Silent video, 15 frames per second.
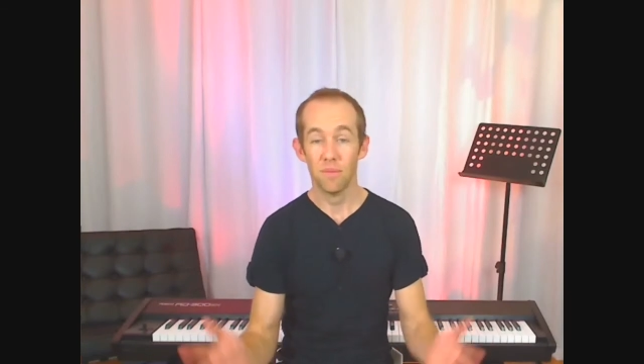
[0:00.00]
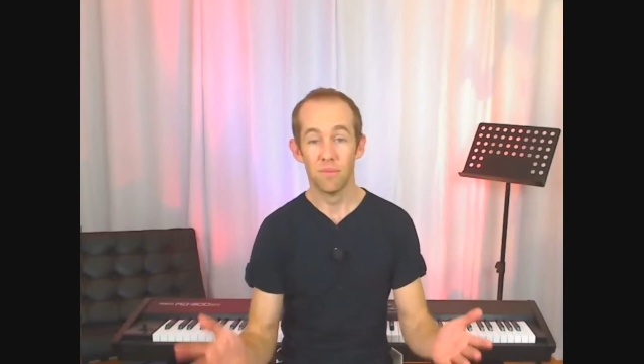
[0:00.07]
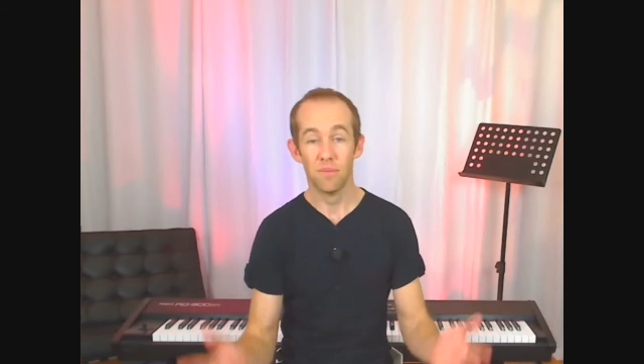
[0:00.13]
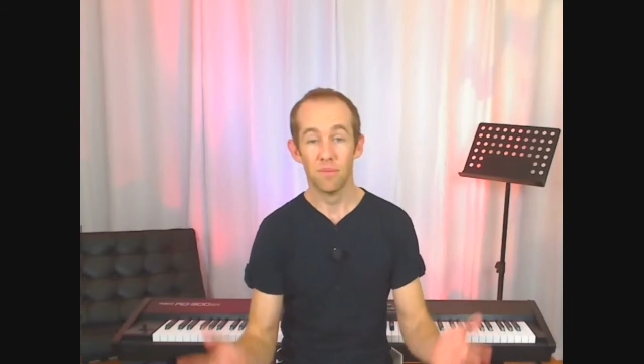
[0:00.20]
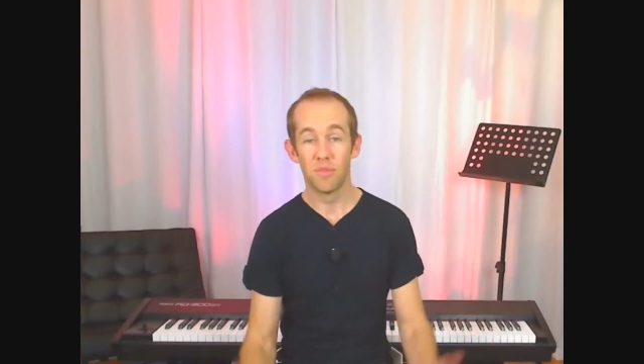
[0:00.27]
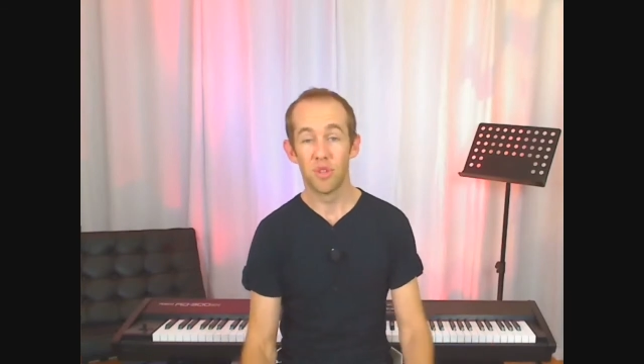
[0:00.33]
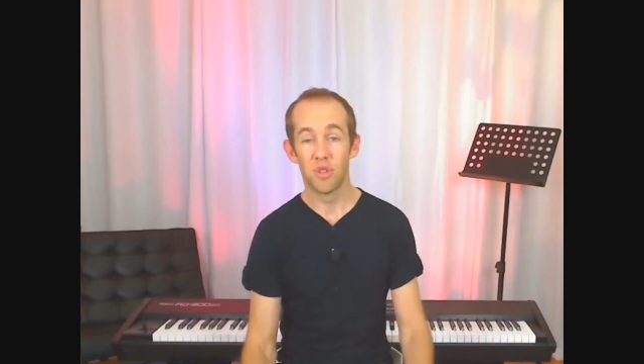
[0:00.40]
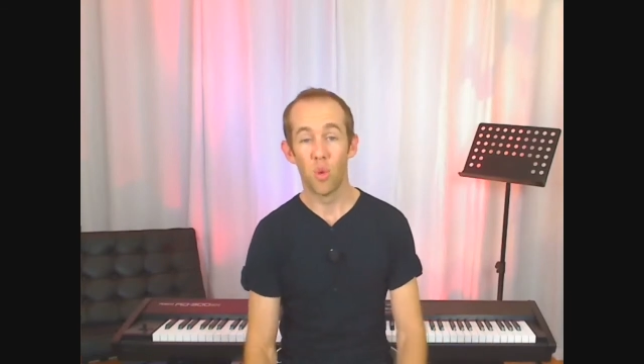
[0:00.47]

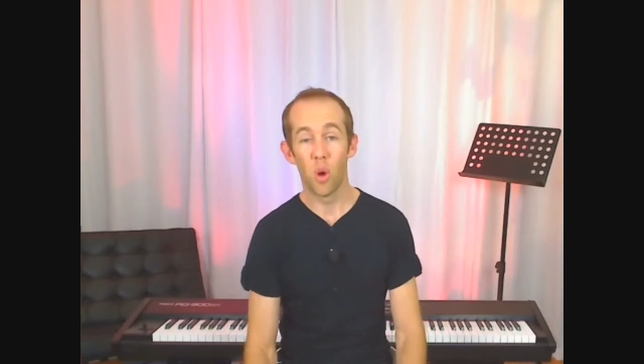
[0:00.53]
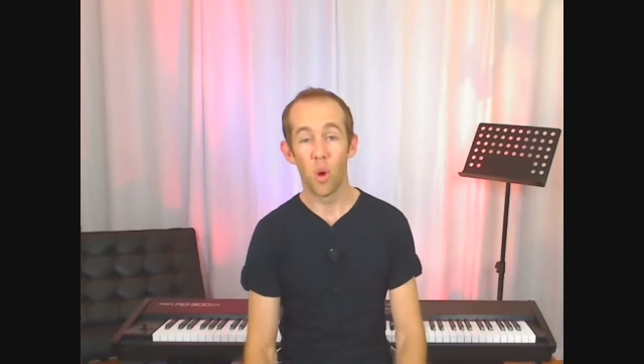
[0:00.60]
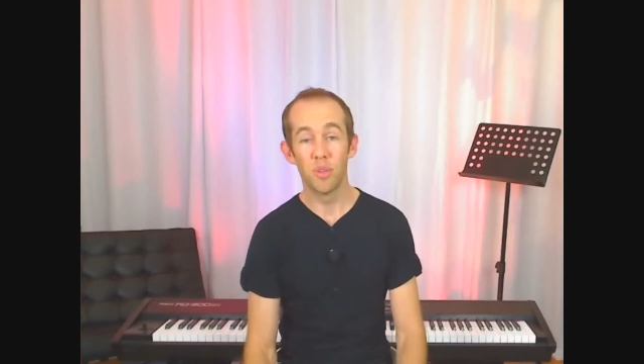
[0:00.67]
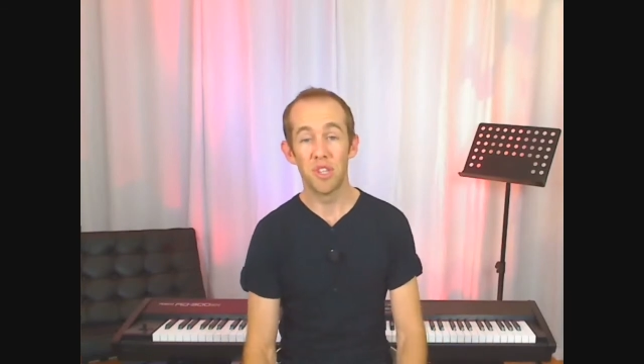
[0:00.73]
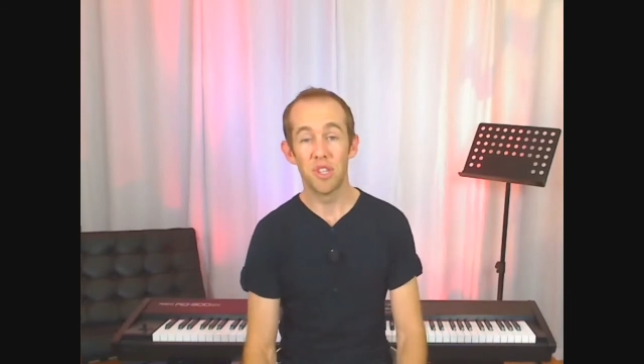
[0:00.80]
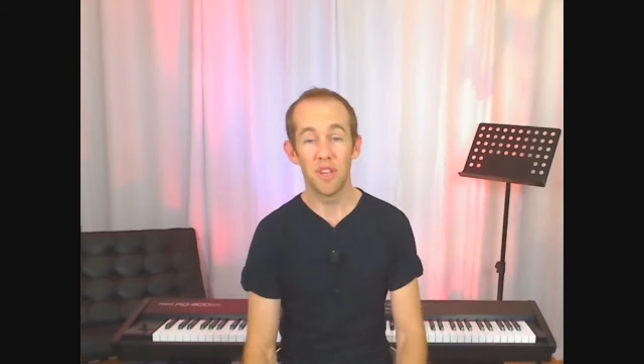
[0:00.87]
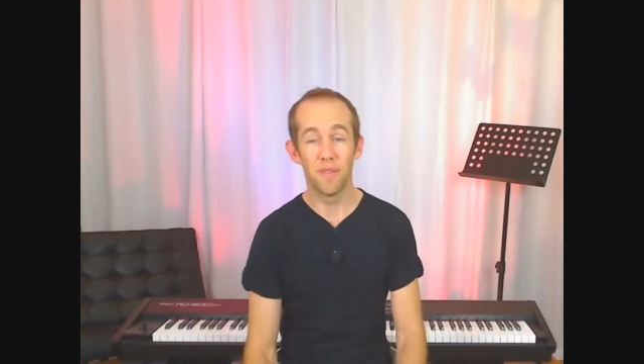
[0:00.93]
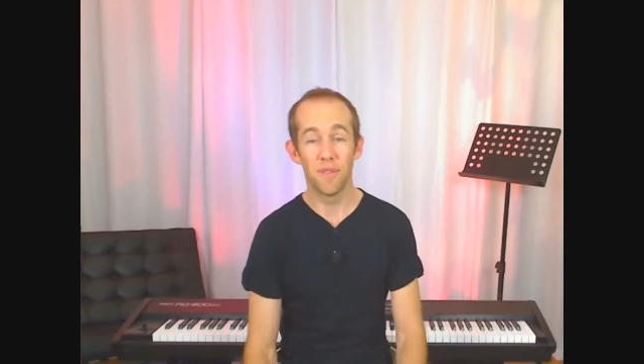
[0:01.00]
So what was
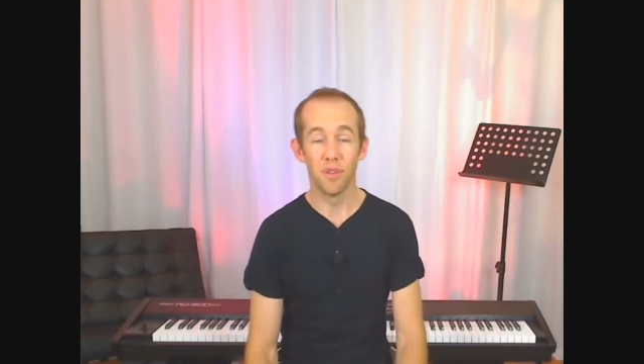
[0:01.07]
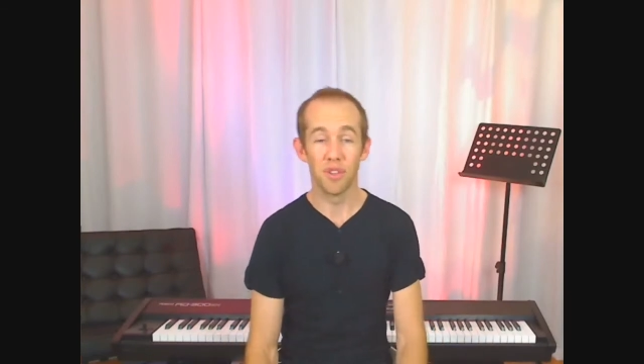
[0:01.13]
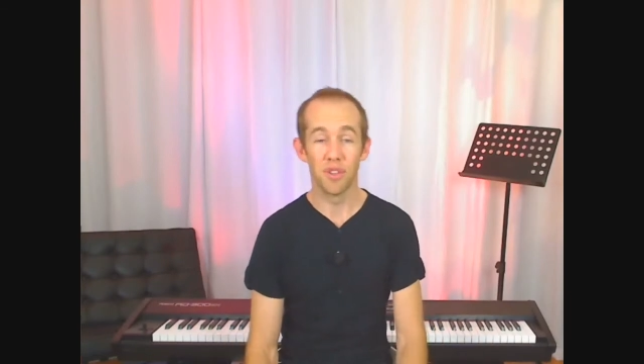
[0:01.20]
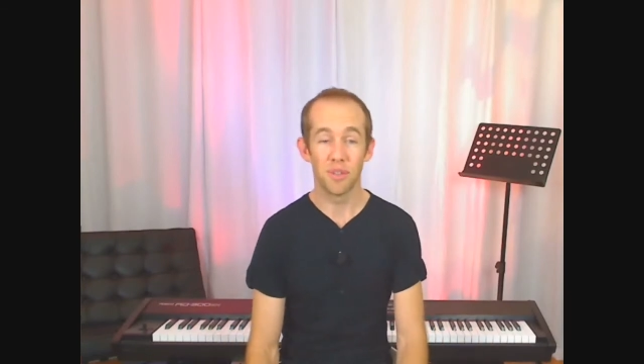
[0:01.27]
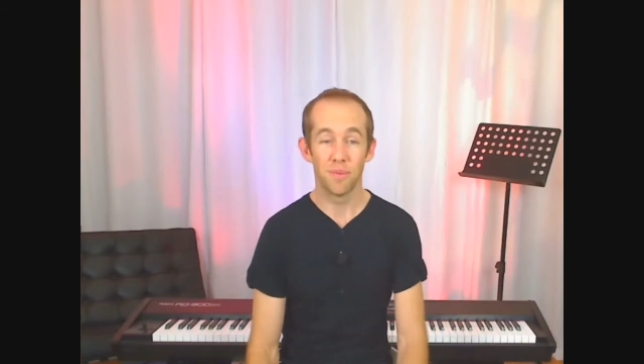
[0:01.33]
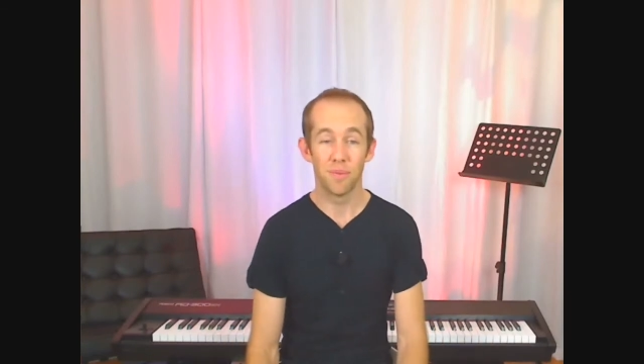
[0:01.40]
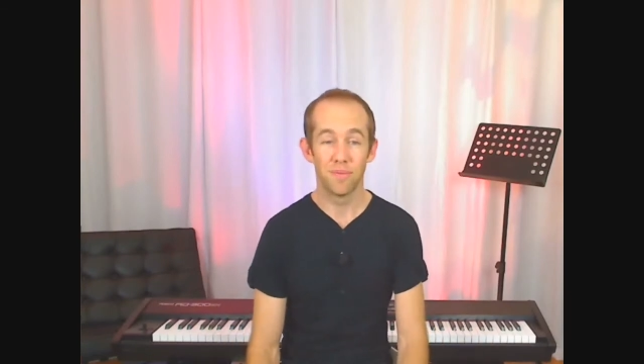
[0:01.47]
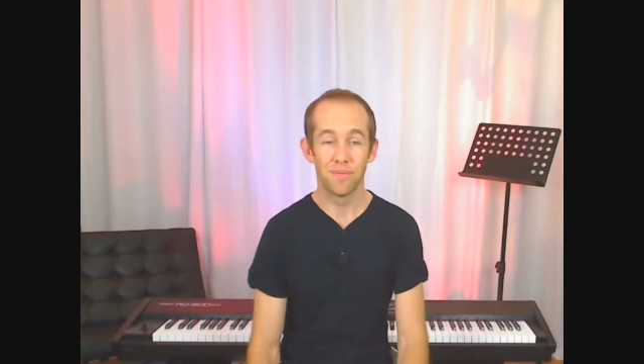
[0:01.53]
the
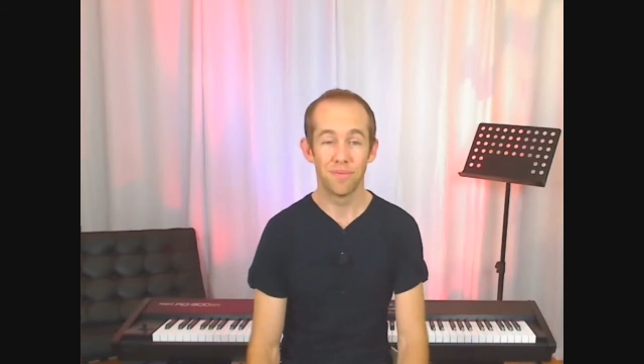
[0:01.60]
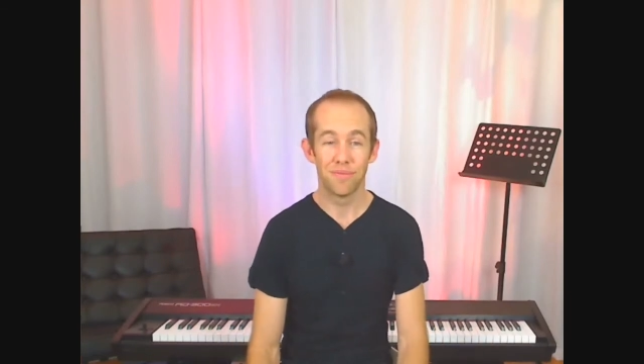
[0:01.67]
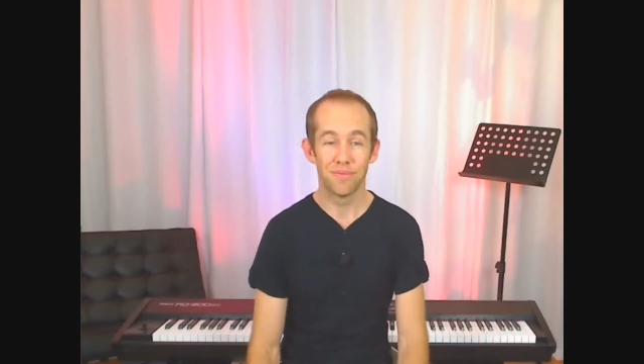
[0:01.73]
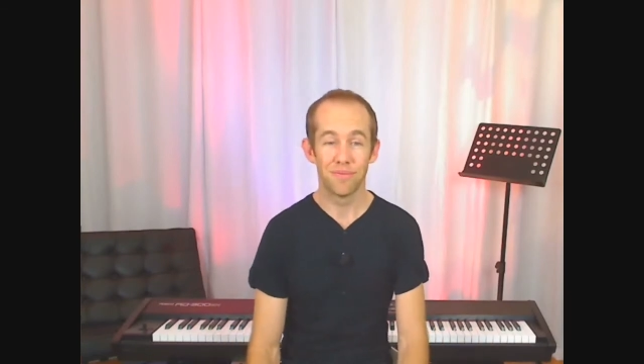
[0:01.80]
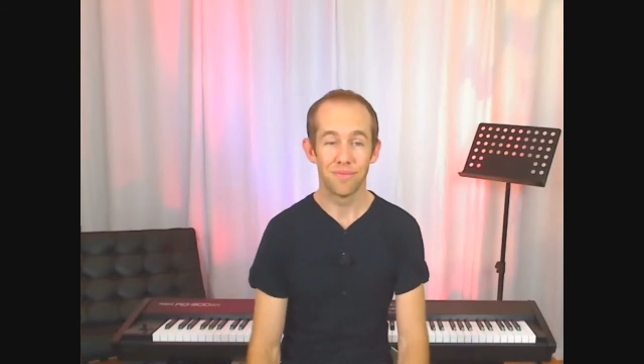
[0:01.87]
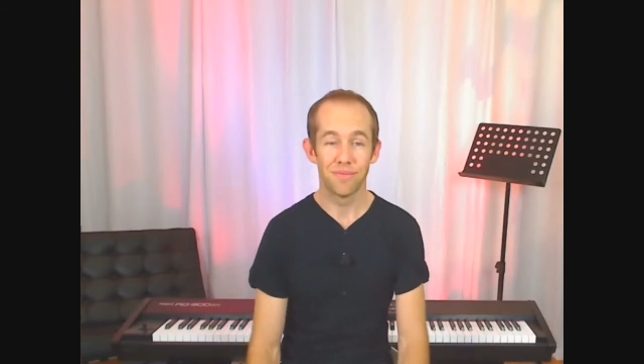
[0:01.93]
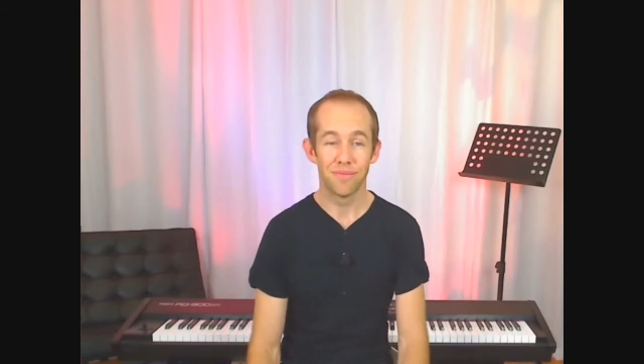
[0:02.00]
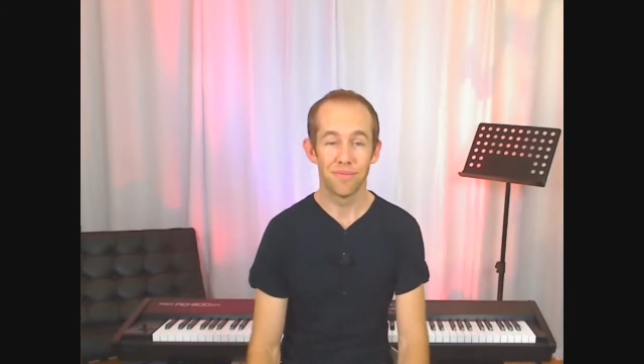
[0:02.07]
difference?
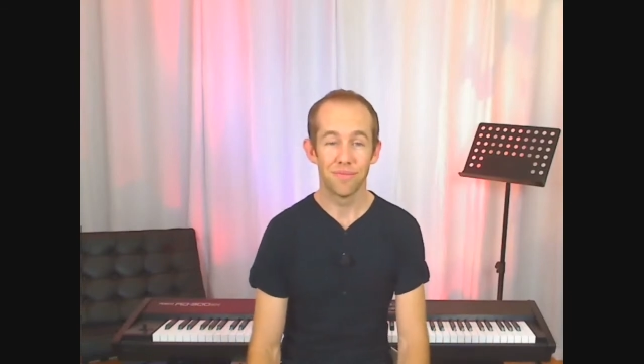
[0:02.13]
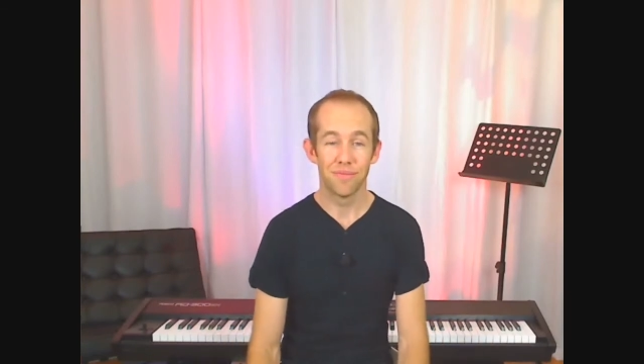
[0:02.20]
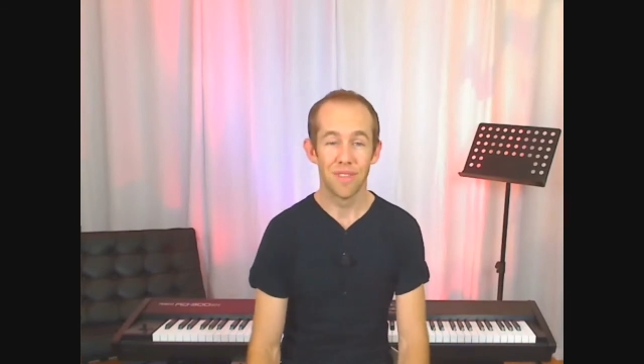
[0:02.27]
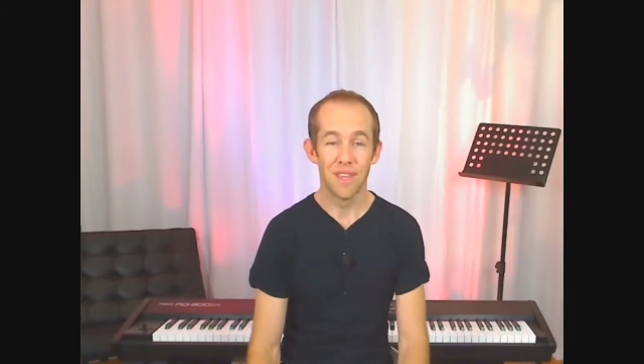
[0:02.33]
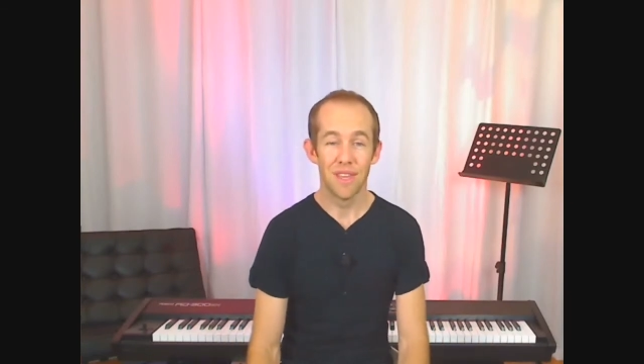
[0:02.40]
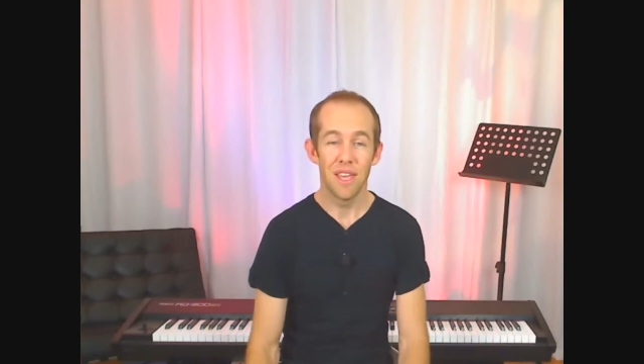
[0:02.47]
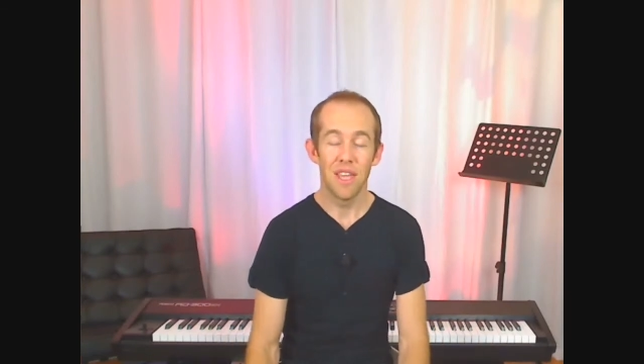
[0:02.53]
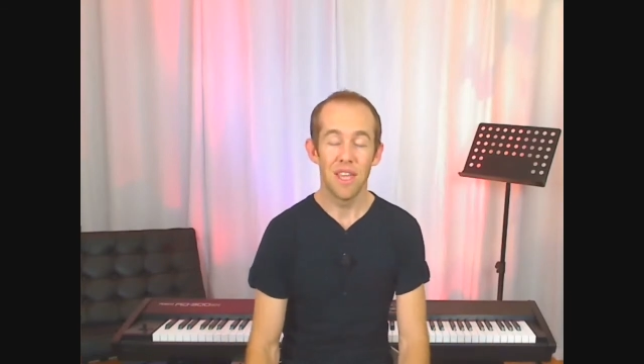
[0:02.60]

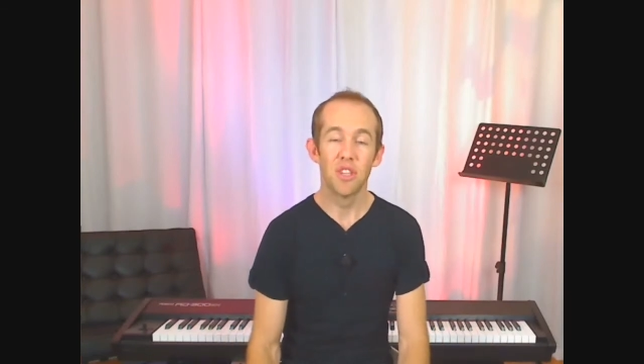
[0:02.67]
In